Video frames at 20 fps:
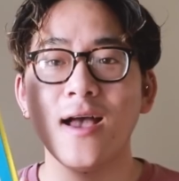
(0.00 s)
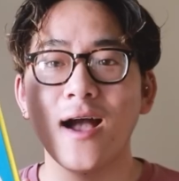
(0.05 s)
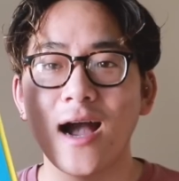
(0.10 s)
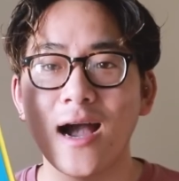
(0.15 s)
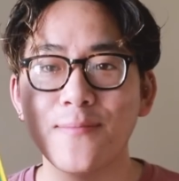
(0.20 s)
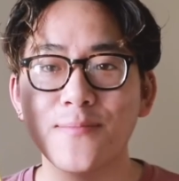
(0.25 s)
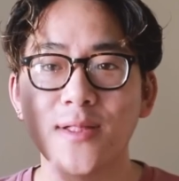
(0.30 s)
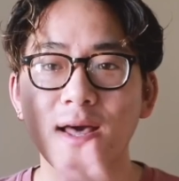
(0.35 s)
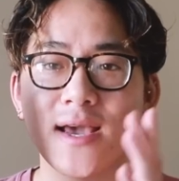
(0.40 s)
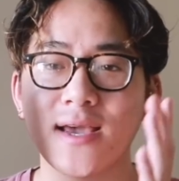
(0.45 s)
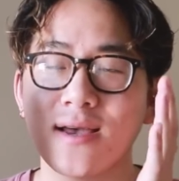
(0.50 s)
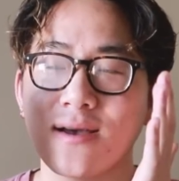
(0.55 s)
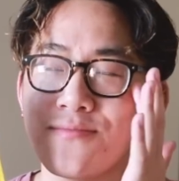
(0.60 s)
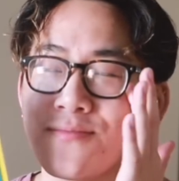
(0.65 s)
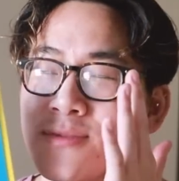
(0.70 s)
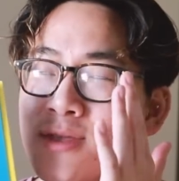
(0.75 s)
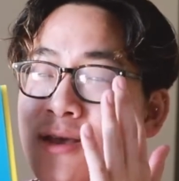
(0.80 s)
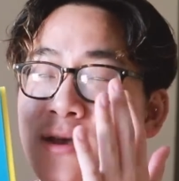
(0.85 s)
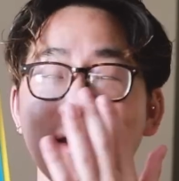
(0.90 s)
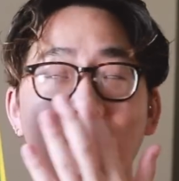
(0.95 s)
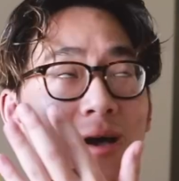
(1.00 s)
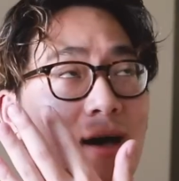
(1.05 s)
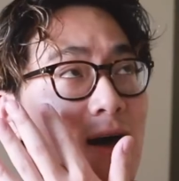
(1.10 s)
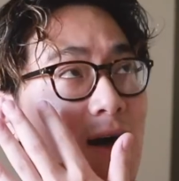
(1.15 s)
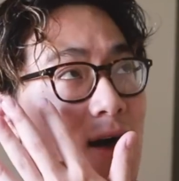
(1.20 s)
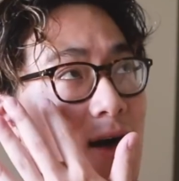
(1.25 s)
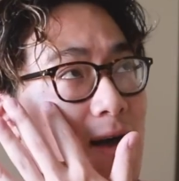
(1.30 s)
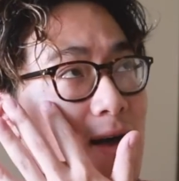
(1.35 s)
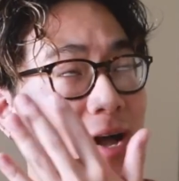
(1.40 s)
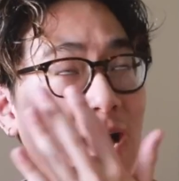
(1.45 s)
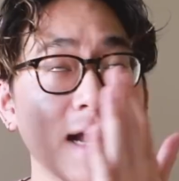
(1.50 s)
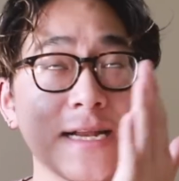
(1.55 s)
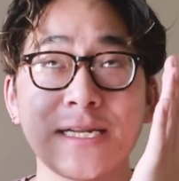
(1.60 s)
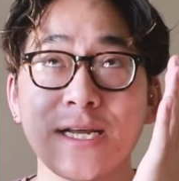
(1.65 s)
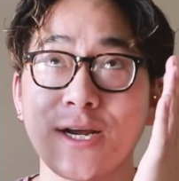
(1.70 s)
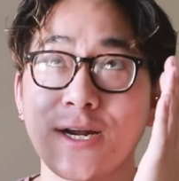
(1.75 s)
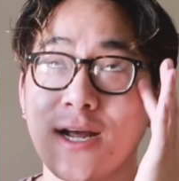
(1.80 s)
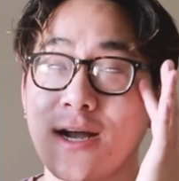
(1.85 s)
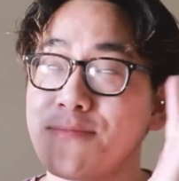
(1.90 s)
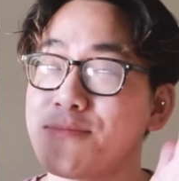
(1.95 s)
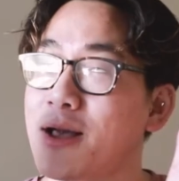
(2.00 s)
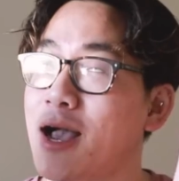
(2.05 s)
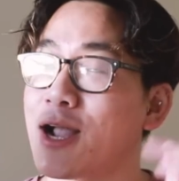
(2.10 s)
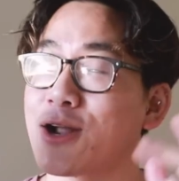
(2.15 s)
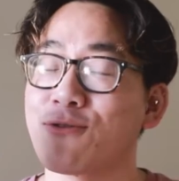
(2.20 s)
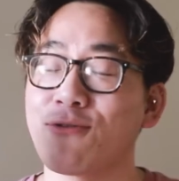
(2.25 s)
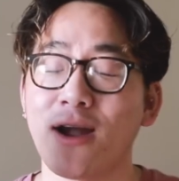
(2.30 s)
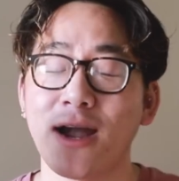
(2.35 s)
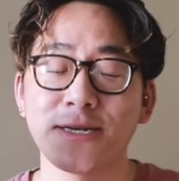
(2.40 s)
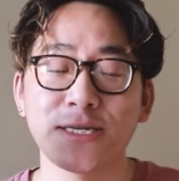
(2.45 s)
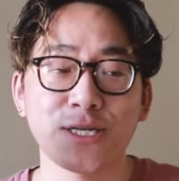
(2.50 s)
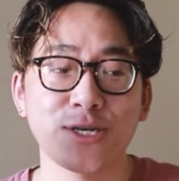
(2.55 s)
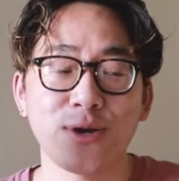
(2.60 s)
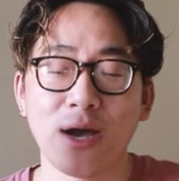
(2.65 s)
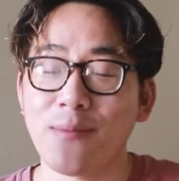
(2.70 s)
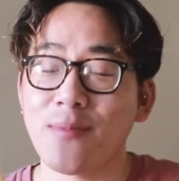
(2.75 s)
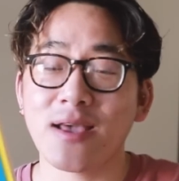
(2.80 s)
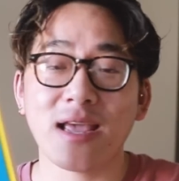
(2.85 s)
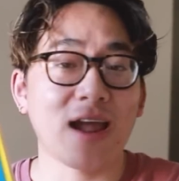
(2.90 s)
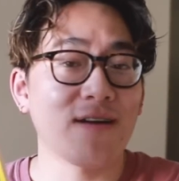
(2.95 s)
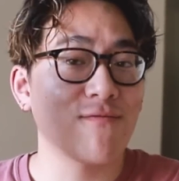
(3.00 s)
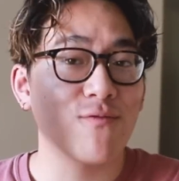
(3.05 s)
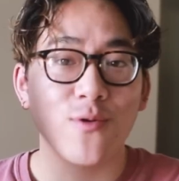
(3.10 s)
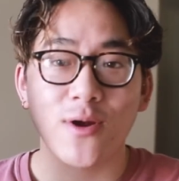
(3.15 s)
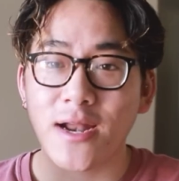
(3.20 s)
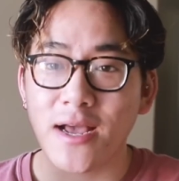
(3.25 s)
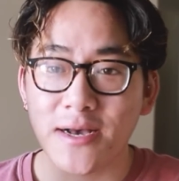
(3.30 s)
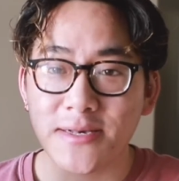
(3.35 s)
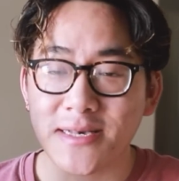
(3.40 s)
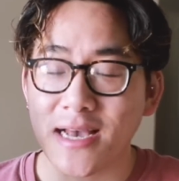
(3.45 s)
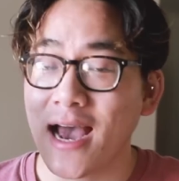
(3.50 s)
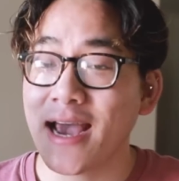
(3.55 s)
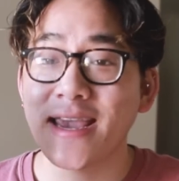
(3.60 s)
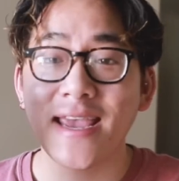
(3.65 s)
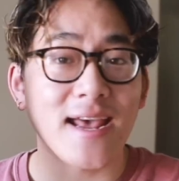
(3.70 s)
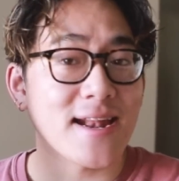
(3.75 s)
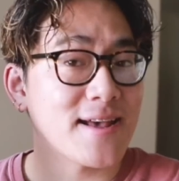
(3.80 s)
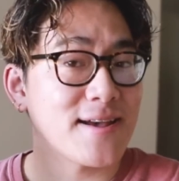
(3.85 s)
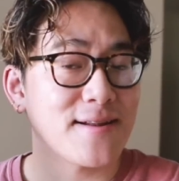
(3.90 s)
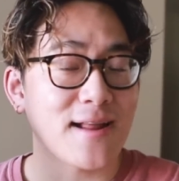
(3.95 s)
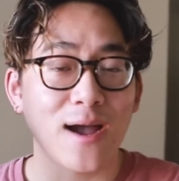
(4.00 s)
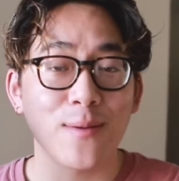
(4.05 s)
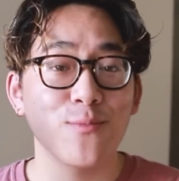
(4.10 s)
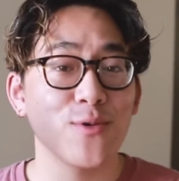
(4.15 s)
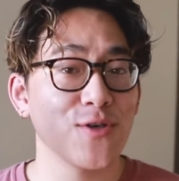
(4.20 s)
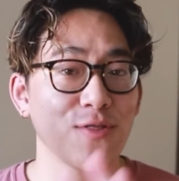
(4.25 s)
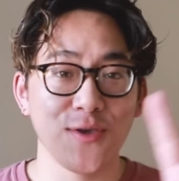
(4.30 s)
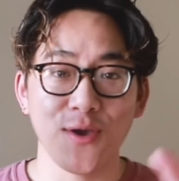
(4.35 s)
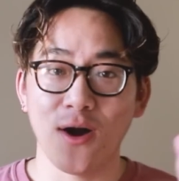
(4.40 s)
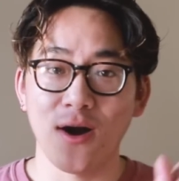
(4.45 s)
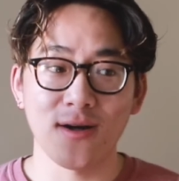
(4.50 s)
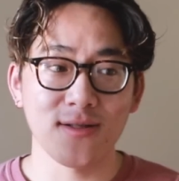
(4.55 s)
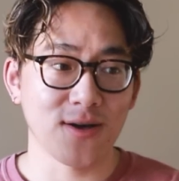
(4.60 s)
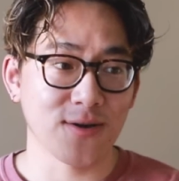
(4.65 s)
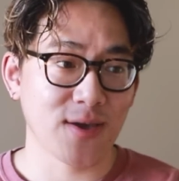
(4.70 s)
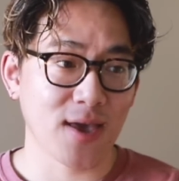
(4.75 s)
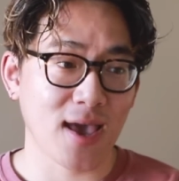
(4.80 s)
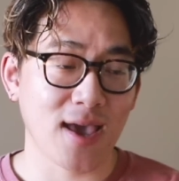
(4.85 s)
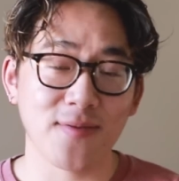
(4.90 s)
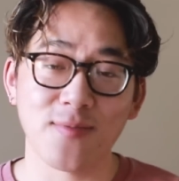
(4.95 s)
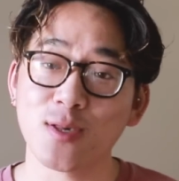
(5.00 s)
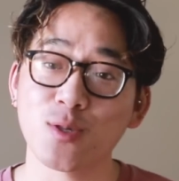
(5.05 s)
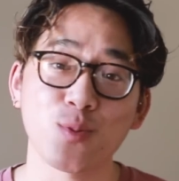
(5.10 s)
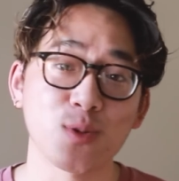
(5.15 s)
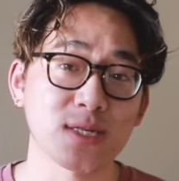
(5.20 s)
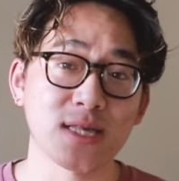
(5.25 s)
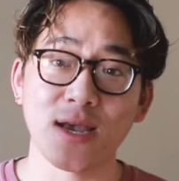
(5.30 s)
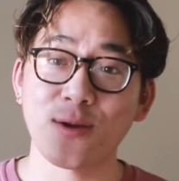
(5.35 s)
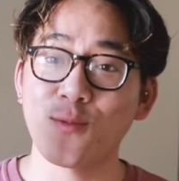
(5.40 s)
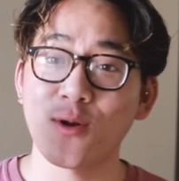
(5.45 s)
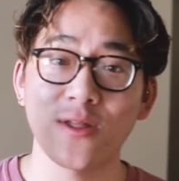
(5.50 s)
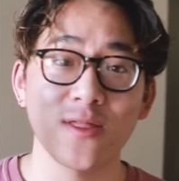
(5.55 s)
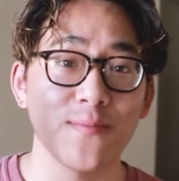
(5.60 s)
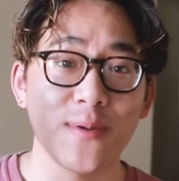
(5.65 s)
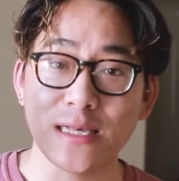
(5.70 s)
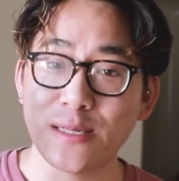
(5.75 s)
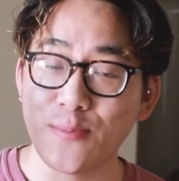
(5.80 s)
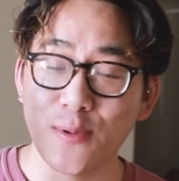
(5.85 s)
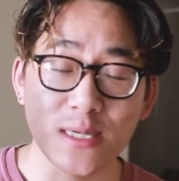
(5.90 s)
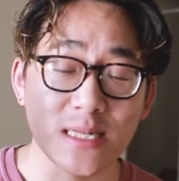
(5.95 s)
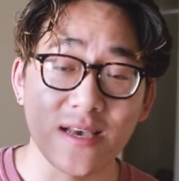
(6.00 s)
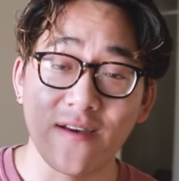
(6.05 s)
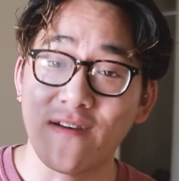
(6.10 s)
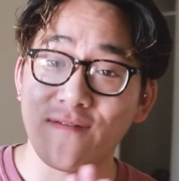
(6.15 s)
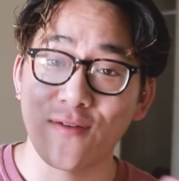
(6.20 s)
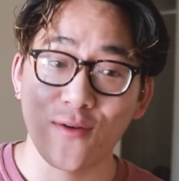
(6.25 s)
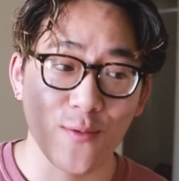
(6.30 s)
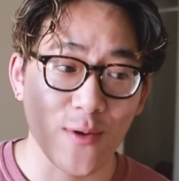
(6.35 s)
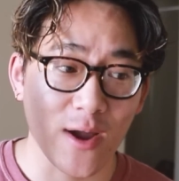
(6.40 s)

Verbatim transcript: I'm like, Ugh, I teared up. I cried too. I'm like everyone else. I get it. I'm with y'all, okay? This was like one of the best books I've ever